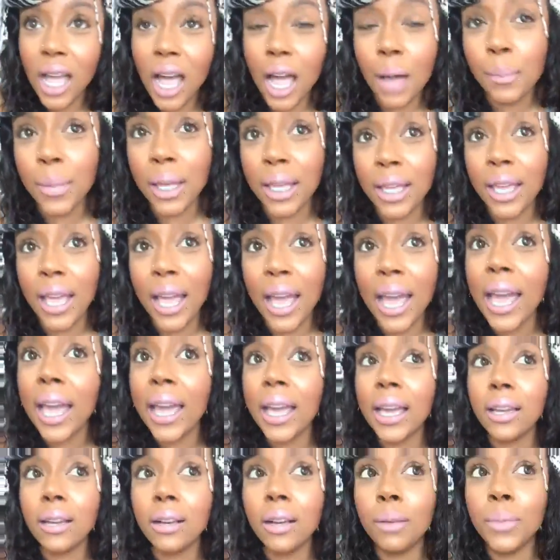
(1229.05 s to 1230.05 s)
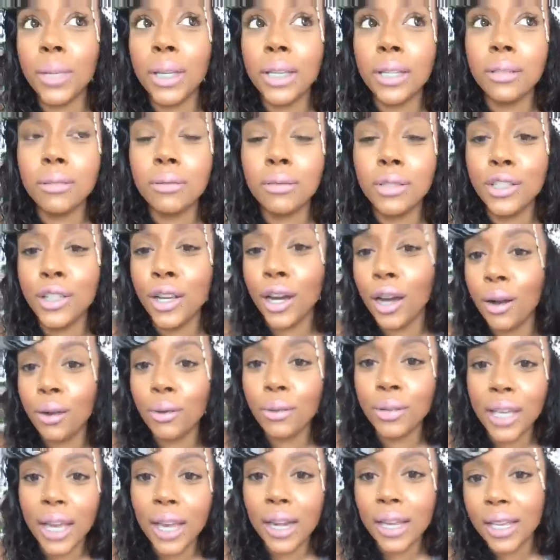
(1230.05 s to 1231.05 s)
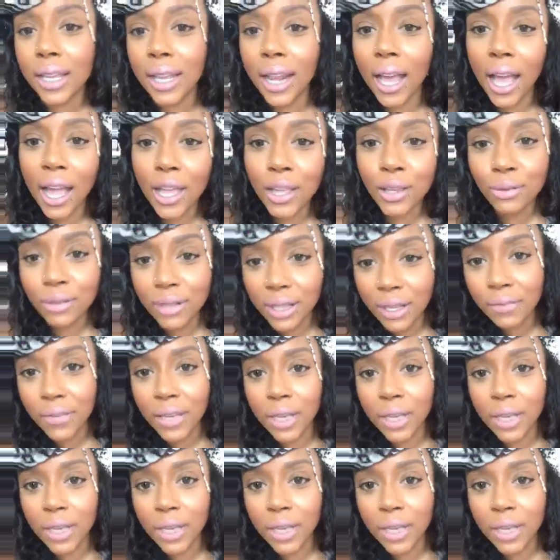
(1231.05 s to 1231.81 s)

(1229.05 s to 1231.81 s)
I mean, hey, I mean, you know, you got to get it how you live